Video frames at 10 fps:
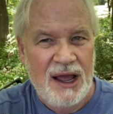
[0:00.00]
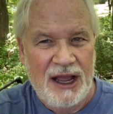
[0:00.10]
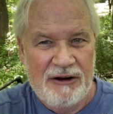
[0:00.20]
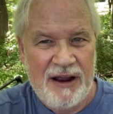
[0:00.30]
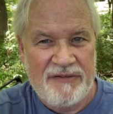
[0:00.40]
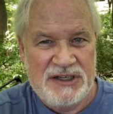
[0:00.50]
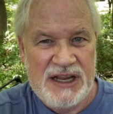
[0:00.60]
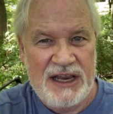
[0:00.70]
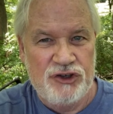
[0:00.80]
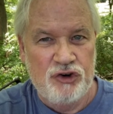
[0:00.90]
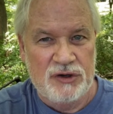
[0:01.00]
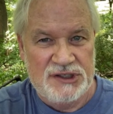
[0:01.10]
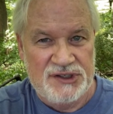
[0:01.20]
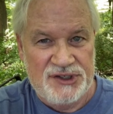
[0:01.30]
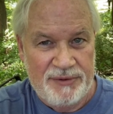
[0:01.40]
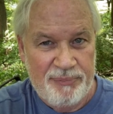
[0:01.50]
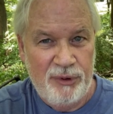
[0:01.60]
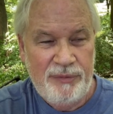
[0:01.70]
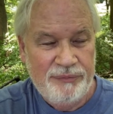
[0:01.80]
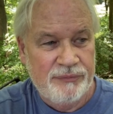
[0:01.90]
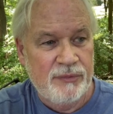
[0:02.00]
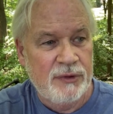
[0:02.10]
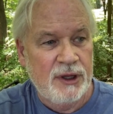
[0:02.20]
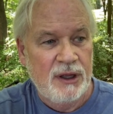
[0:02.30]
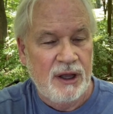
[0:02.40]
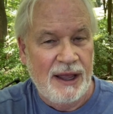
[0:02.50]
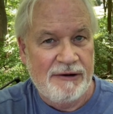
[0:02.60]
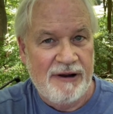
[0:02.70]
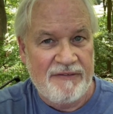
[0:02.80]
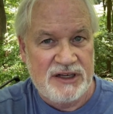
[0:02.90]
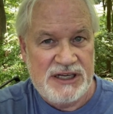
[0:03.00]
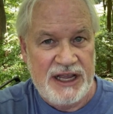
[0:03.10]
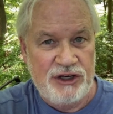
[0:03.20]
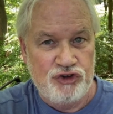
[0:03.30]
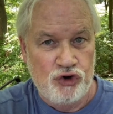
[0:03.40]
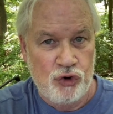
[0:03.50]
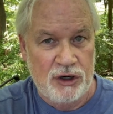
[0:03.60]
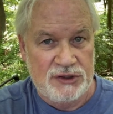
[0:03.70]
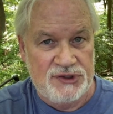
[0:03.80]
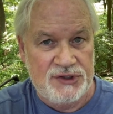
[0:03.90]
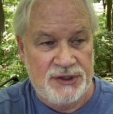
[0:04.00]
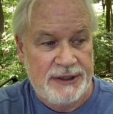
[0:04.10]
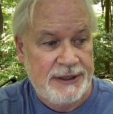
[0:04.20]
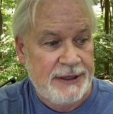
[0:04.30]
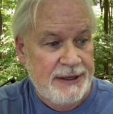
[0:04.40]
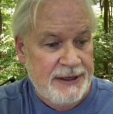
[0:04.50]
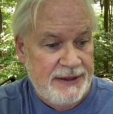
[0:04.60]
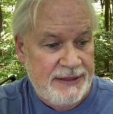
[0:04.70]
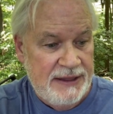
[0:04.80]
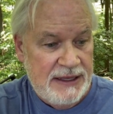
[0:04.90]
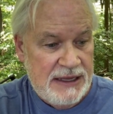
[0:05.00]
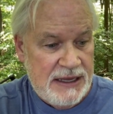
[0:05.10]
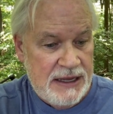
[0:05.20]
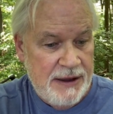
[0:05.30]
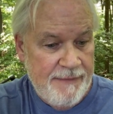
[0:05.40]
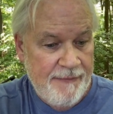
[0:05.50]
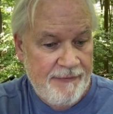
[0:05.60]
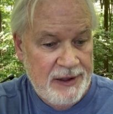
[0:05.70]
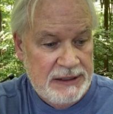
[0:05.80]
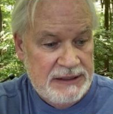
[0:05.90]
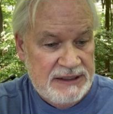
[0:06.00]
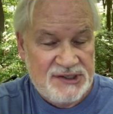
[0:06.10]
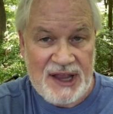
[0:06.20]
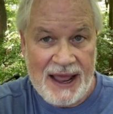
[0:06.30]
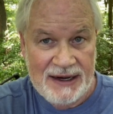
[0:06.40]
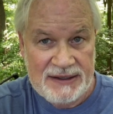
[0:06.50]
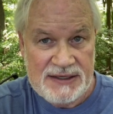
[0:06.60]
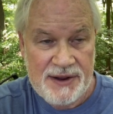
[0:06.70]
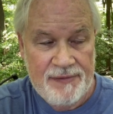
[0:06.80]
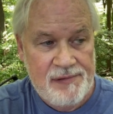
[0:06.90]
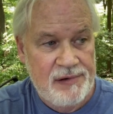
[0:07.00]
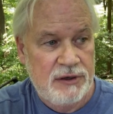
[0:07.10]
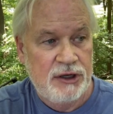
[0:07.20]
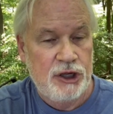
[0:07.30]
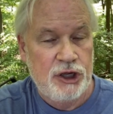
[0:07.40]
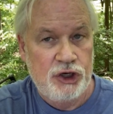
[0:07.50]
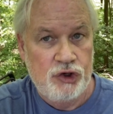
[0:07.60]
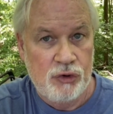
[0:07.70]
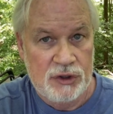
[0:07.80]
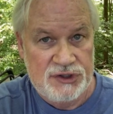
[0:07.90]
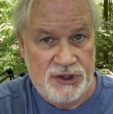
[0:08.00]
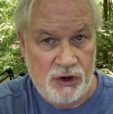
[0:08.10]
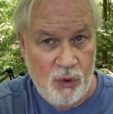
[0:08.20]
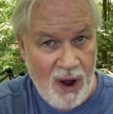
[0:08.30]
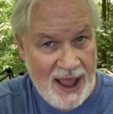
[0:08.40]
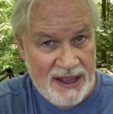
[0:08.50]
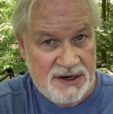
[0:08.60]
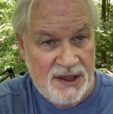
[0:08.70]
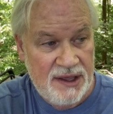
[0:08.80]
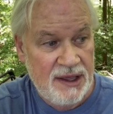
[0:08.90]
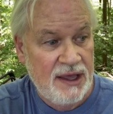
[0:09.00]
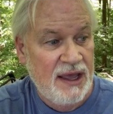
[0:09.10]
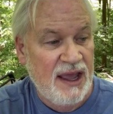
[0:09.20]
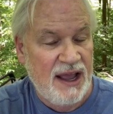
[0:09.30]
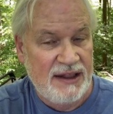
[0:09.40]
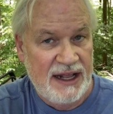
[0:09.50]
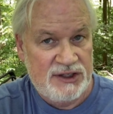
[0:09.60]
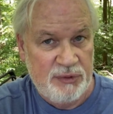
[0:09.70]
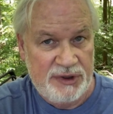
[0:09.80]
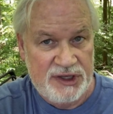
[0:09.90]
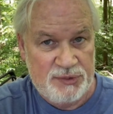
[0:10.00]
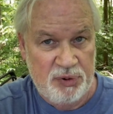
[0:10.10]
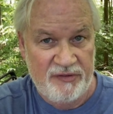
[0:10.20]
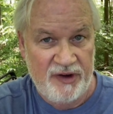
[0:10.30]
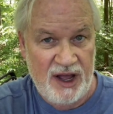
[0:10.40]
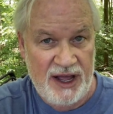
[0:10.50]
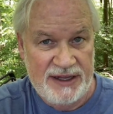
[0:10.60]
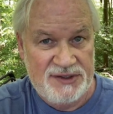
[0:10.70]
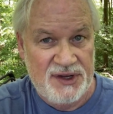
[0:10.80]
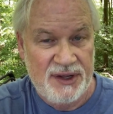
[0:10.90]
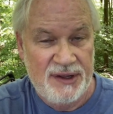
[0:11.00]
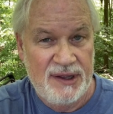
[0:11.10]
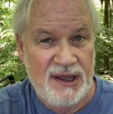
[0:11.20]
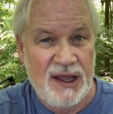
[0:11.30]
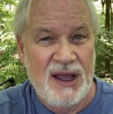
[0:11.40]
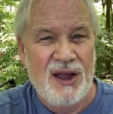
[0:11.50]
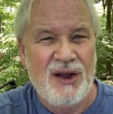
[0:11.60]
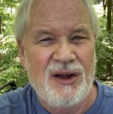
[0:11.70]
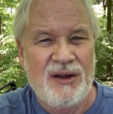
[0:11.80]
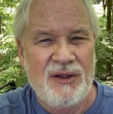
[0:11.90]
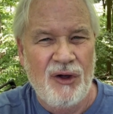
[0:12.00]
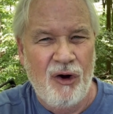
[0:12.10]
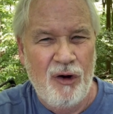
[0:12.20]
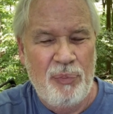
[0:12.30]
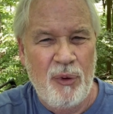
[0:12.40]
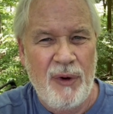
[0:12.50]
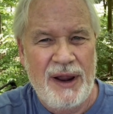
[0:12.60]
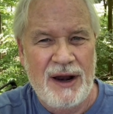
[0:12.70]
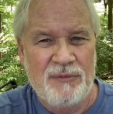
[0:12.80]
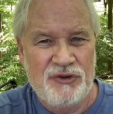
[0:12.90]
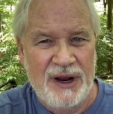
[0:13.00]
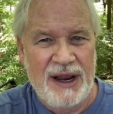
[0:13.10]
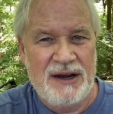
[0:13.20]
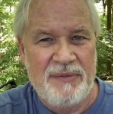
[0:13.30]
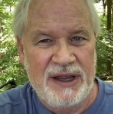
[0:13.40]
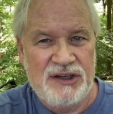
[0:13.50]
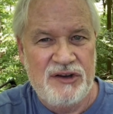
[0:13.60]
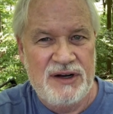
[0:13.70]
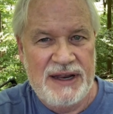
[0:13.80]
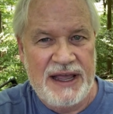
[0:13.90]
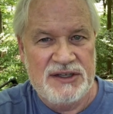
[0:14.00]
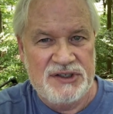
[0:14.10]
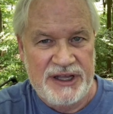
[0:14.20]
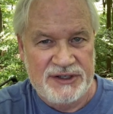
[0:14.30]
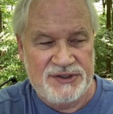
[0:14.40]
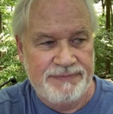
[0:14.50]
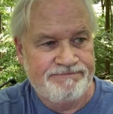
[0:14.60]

I gravitate towards the simple. I gravitate towards the silent, towards the quiet, and that's what this provides. The whole point I'm trying to make to you today is this.